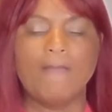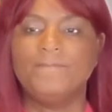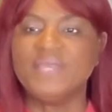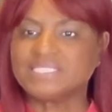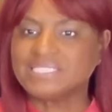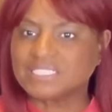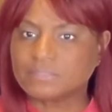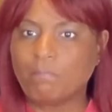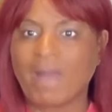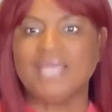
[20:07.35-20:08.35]
Business
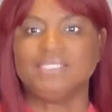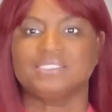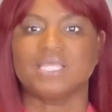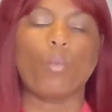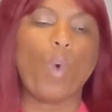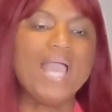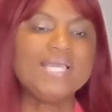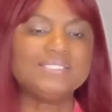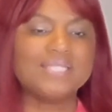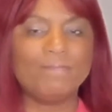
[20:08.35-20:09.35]
mindset. What
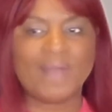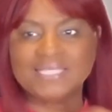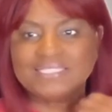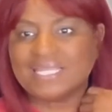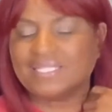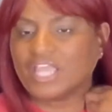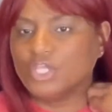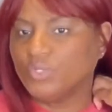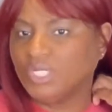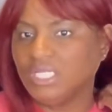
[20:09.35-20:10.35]
is the mindset that
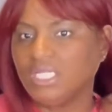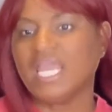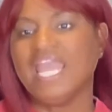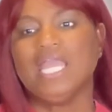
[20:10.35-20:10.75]
you need